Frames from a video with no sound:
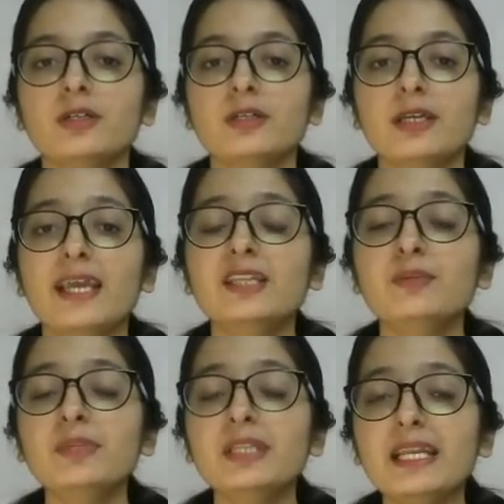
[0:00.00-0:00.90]

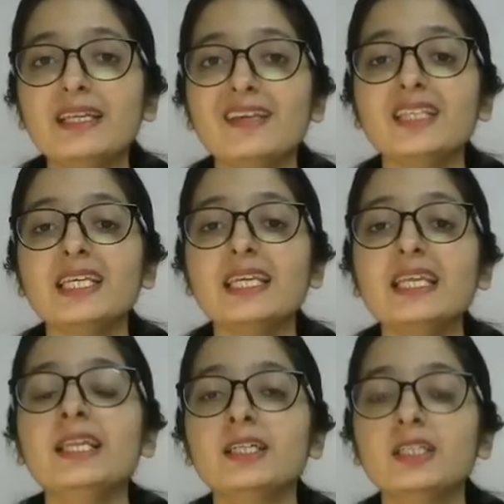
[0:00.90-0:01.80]
eliminating the
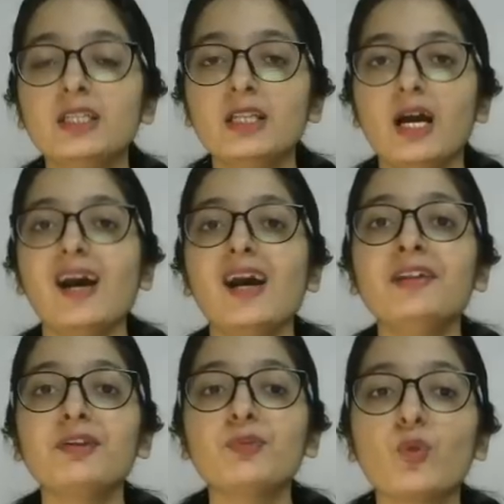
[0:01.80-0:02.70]
illegal,
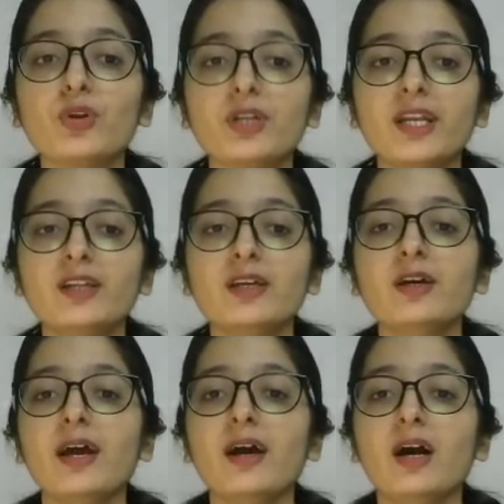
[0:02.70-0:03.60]
unreported,
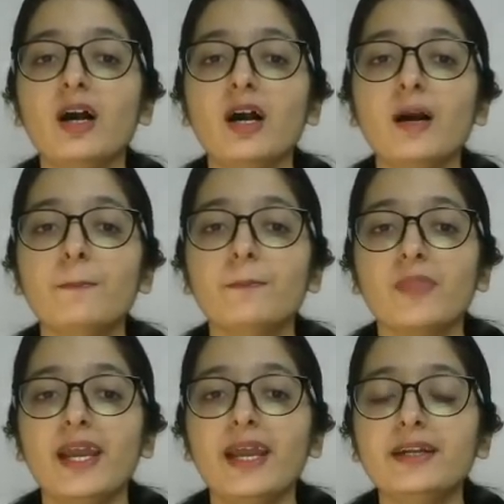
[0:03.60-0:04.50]

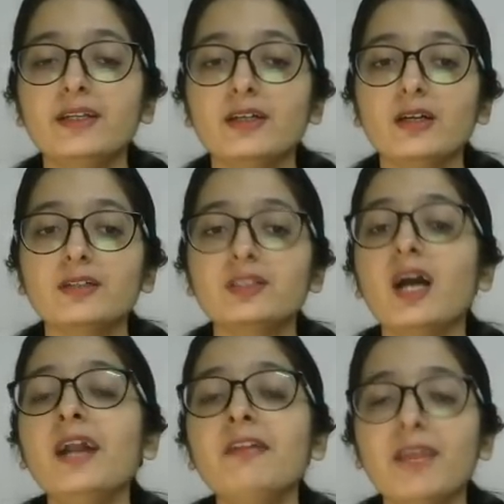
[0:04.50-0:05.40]
and the
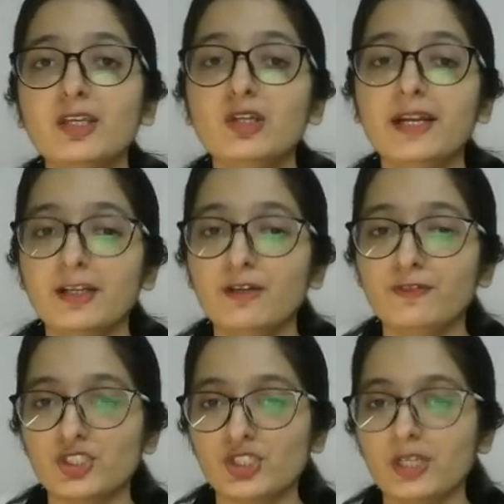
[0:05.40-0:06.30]
unregulated
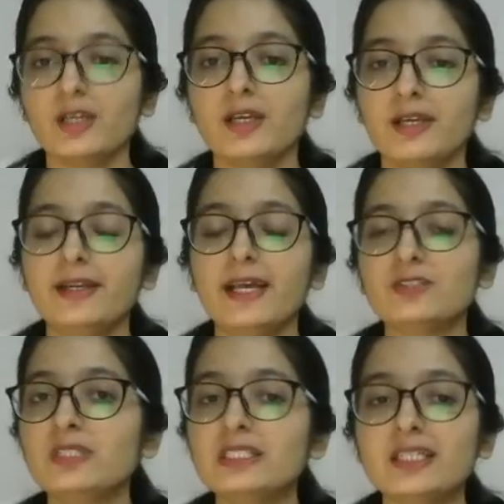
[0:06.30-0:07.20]
fishing. It
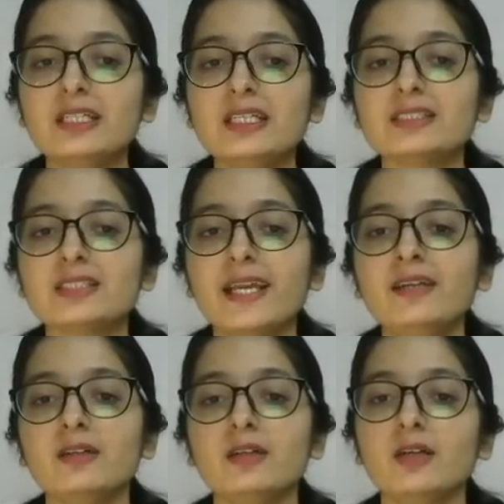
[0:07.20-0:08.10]
has recently
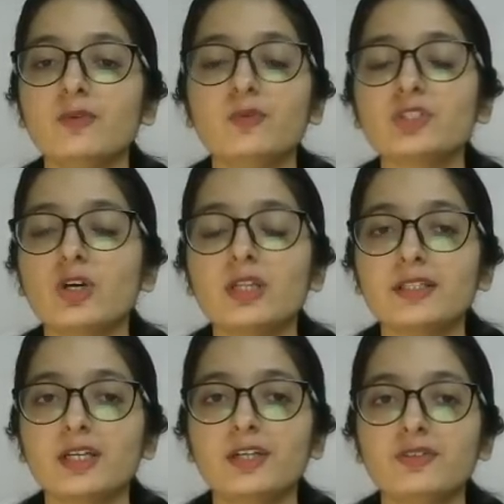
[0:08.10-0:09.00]
signed, which all
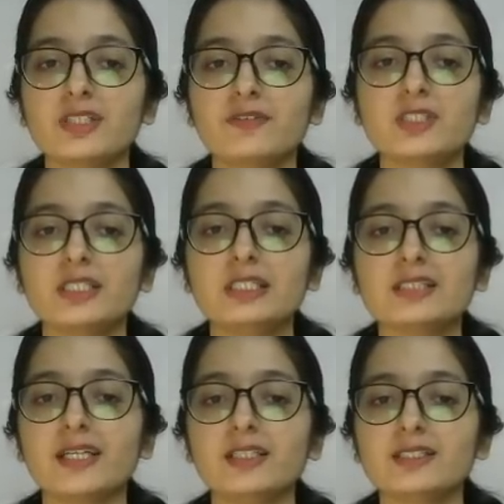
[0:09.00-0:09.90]
other countries have recently
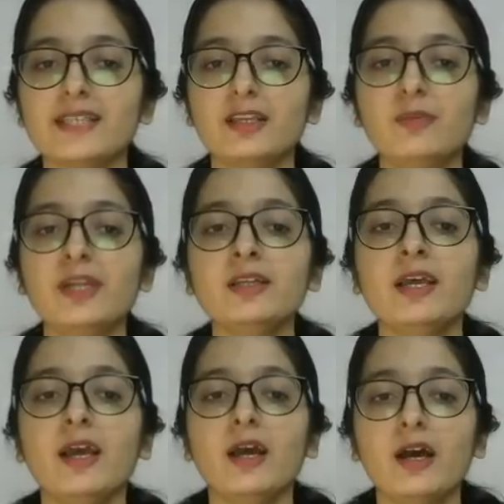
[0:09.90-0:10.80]
signed this agreement?
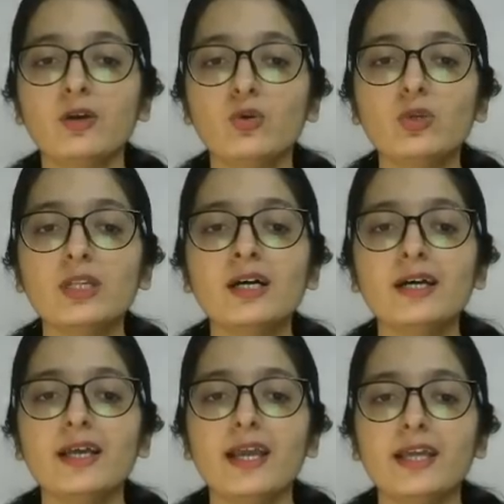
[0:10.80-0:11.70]

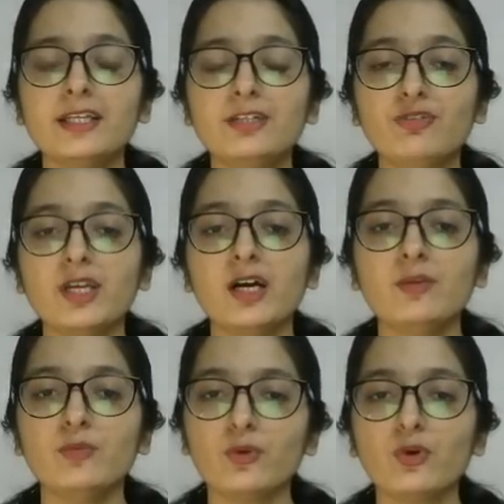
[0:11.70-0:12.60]
Angola,
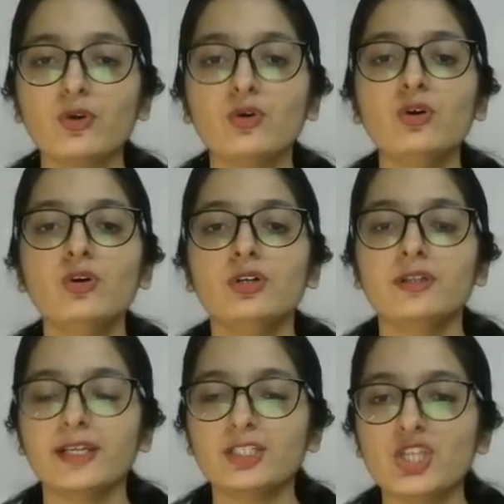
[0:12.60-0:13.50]
Eritrea, Morocco,
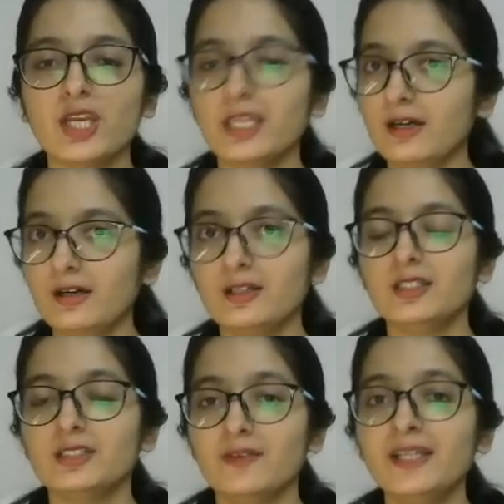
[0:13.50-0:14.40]
Nigeria,
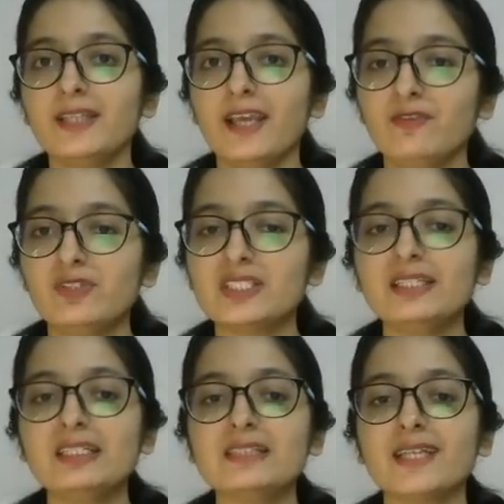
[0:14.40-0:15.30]
right? They have
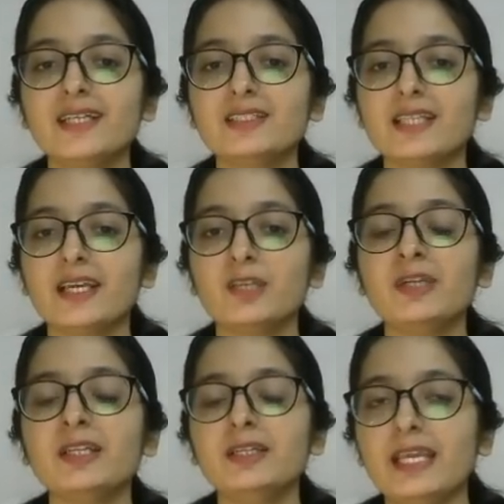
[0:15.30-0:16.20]
recently signed this
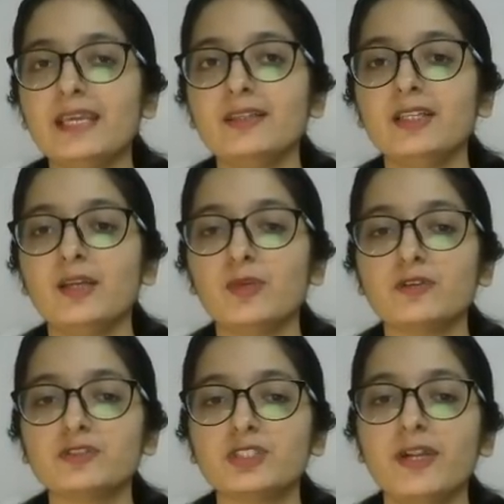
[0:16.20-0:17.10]
agreement and taking the number
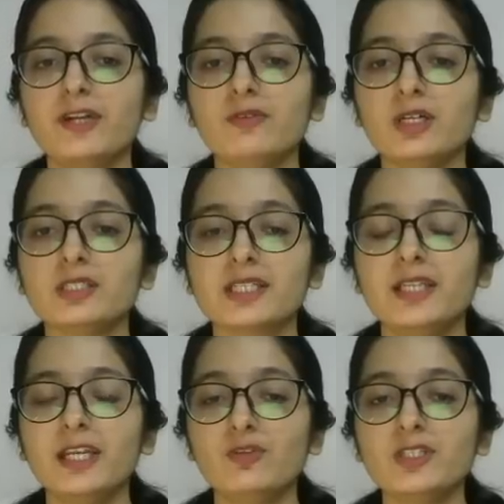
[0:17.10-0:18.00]
of
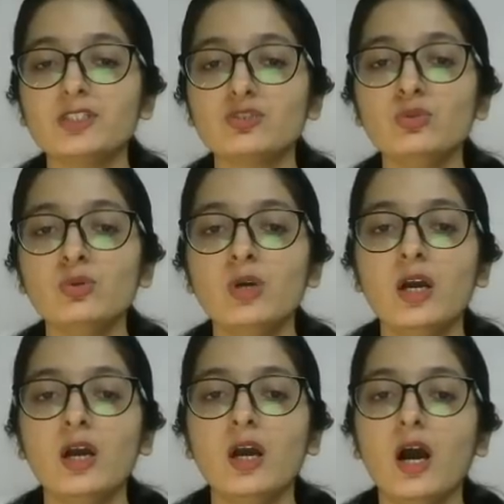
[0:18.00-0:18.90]
signatories to
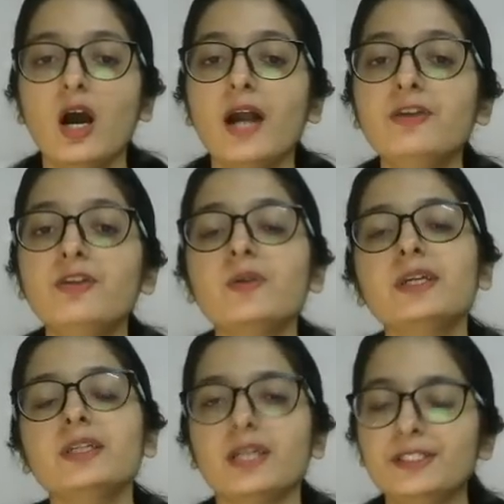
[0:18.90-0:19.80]

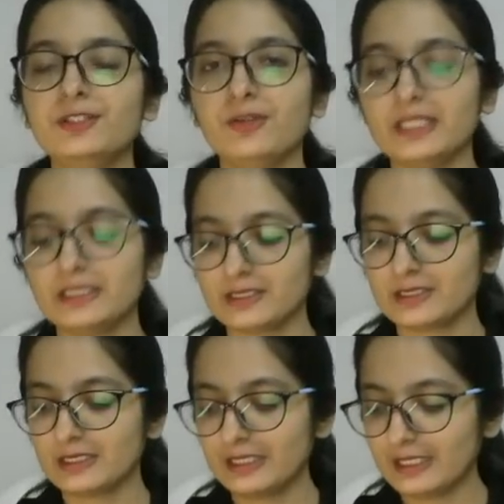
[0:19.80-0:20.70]
100
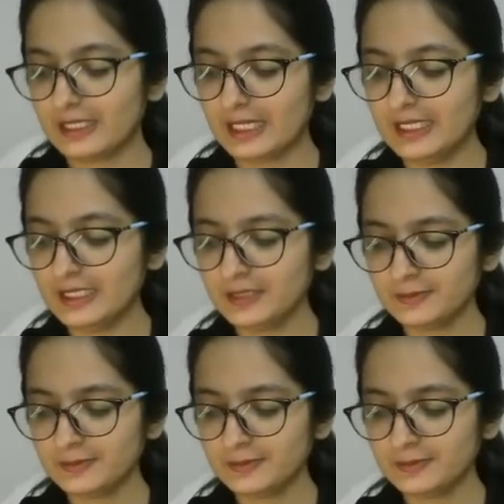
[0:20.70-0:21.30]
countries. Clear?